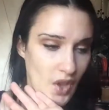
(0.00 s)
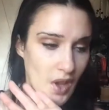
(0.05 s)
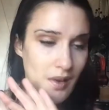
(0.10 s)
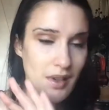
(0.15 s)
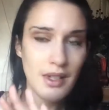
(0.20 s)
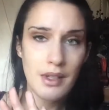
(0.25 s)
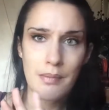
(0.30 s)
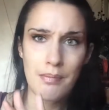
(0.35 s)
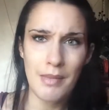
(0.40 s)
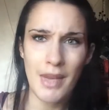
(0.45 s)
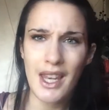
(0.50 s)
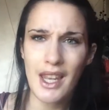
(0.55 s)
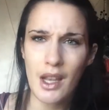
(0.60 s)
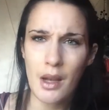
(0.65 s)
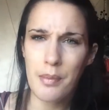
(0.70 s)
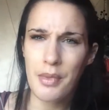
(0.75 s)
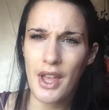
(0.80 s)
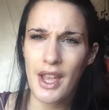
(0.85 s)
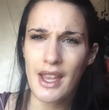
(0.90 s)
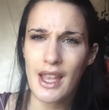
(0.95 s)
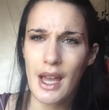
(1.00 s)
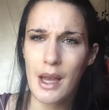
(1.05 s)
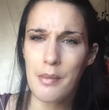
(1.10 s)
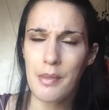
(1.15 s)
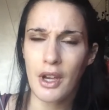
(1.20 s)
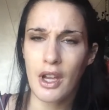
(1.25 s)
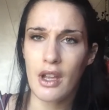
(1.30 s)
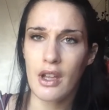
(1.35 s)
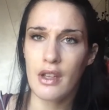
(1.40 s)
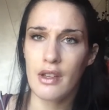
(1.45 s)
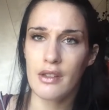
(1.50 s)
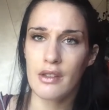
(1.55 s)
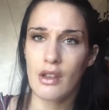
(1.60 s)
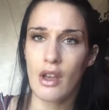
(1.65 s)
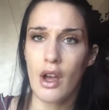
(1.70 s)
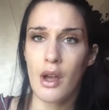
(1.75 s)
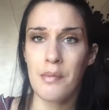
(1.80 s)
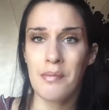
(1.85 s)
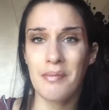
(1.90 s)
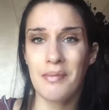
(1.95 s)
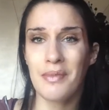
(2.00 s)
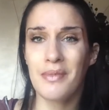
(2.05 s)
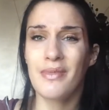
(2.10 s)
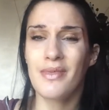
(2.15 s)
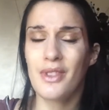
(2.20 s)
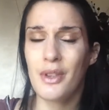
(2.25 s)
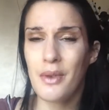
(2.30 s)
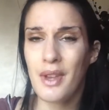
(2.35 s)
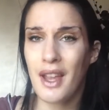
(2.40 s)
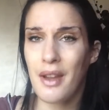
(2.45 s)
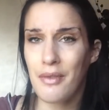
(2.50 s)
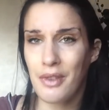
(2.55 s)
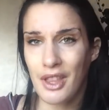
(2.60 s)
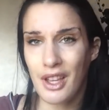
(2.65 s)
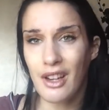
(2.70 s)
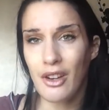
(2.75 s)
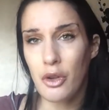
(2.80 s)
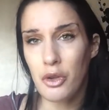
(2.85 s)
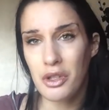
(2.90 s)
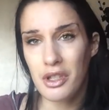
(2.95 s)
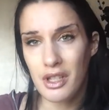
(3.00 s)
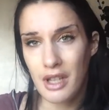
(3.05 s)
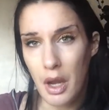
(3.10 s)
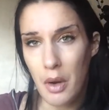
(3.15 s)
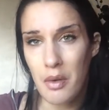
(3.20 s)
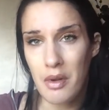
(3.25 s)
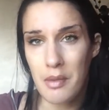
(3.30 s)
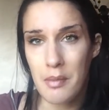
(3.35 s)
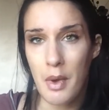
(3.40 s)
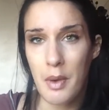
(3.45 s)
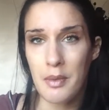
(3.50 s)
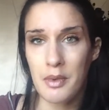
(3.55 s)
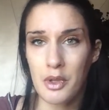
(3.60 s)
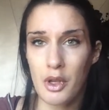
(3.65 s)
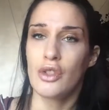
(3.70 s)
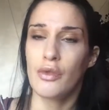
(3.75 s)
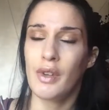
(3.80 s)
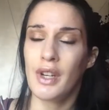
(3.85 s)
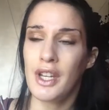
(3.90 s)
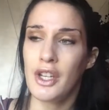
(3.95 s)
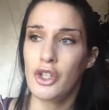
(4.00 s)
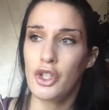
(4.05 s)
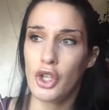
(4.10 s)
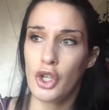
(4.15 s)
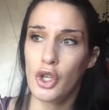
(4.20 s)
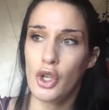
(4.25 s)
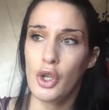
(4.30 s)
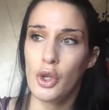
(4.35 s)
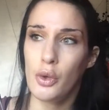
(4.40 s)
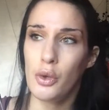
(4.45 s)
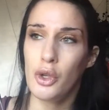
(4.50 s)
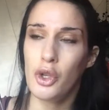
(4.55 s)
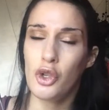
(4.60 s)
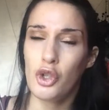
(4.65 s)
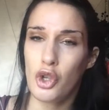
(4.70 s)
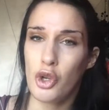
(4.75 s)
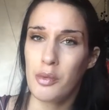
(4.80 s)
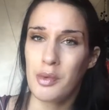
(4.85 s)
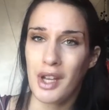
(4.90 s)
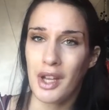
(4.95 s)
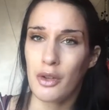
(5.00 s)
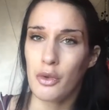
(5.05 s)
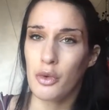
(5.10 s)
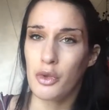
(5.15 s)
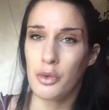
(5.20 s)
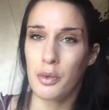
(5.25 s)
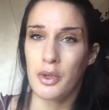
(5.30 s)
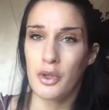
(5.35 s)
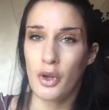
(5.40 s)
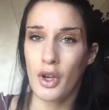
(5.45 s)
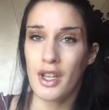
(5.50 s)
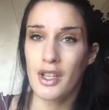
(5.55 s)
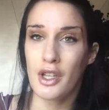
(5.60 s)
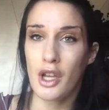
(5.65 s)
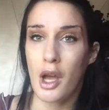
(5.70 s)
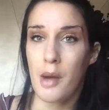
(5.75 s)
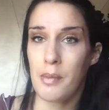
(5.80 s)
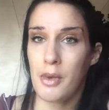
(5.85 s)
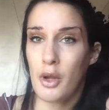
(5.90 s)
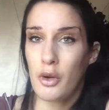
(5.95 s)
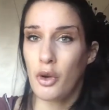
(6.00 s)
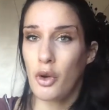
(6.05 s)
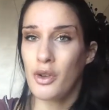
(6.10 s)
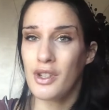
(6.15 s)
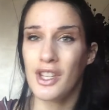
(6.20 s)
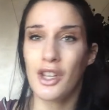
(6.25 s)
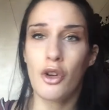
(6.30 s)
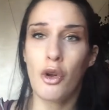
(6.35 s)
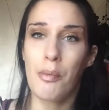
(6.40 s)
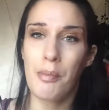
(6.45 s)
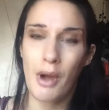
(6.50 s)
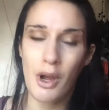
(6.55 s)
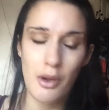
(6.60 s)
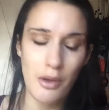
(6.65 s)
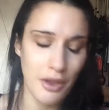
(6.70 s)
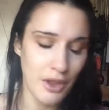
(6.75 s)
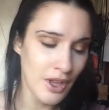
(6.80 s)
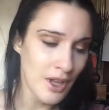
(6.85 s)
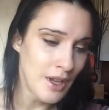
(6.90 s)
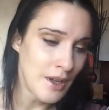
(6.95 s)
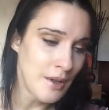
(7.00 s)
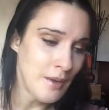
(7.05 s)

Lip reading: There isn't many up there yet because I'm doing everything a lot slower at the moment. So running two YouTube channels with trying to upload content on both,